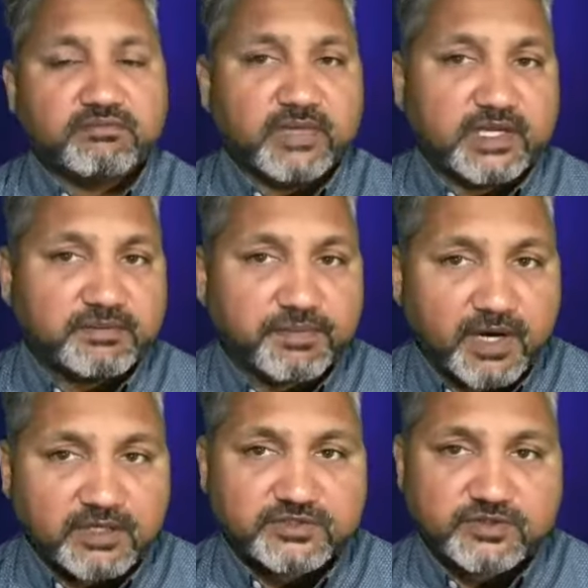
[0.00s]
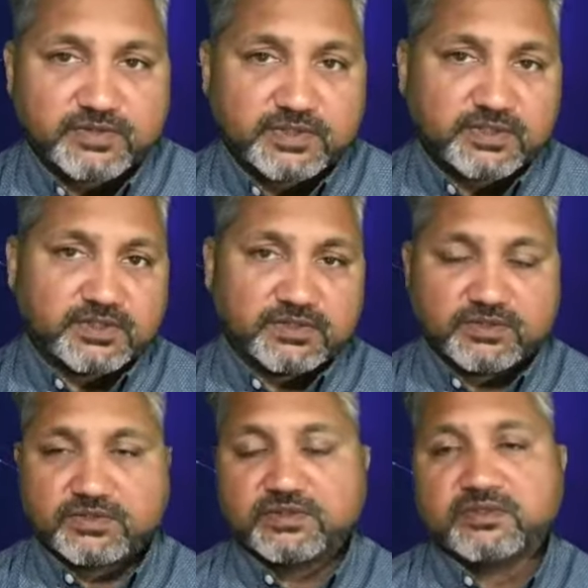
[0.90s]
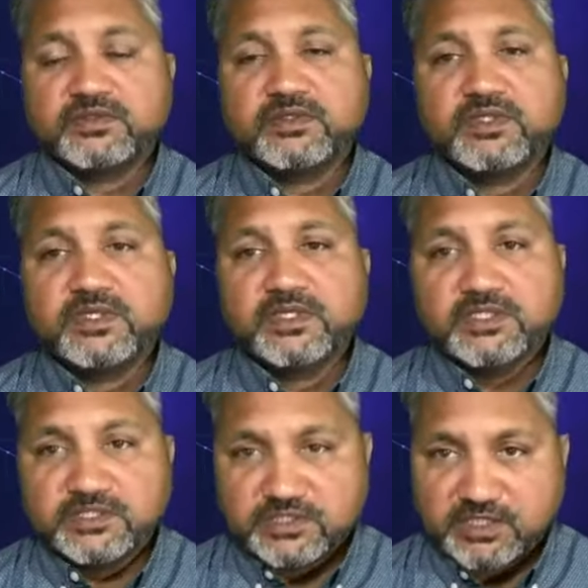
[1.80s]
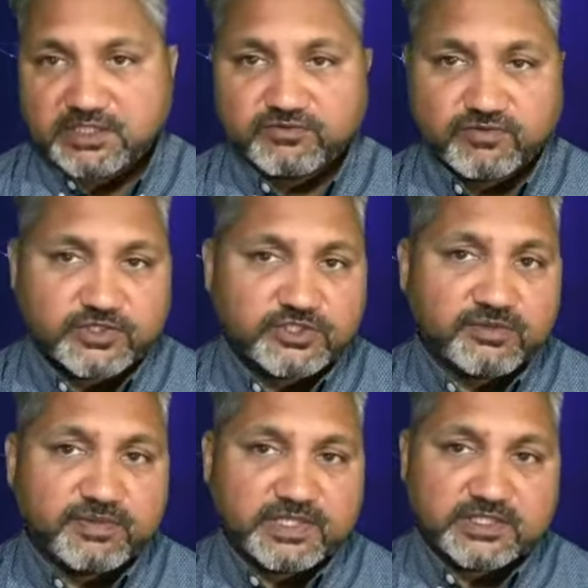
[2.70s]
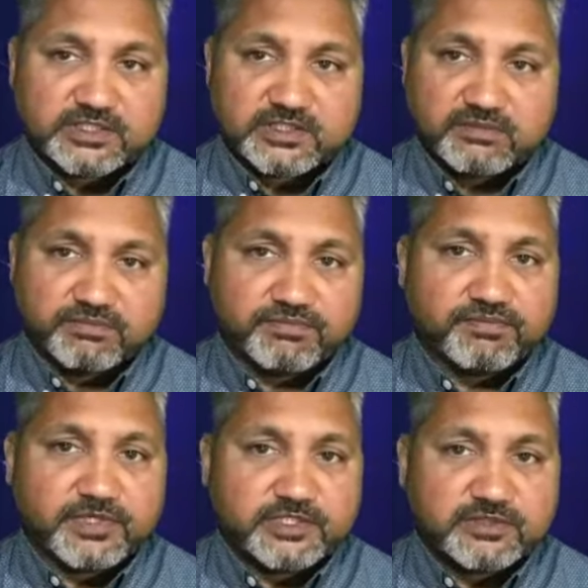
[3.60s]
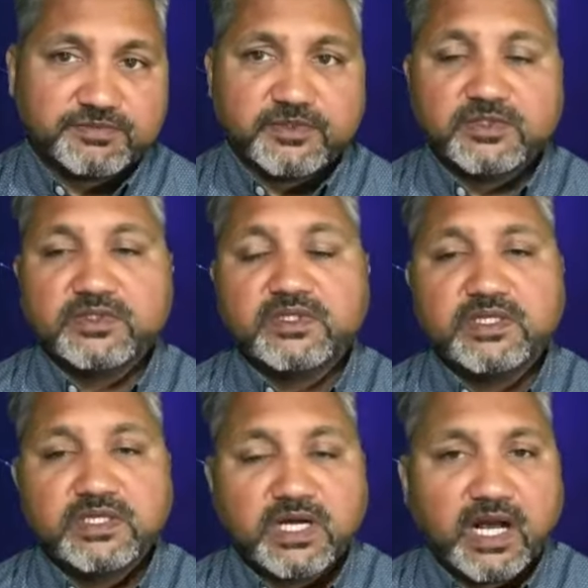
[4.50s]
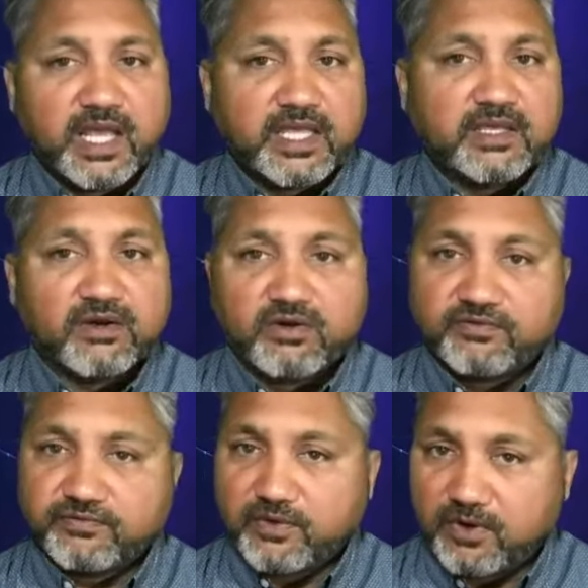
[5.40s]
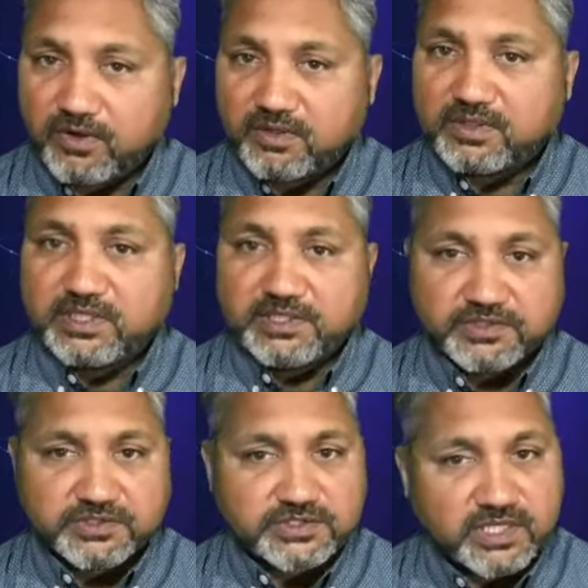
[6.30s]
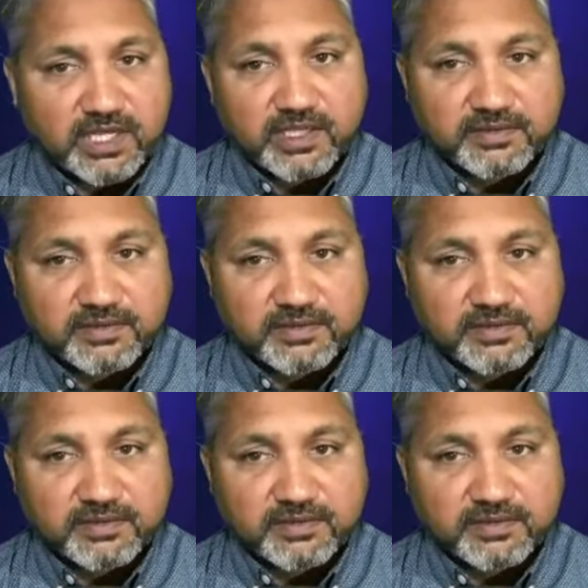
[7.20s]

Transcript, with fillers: many parts of the earth sun is worshipped as a simple principle eye of god in the sky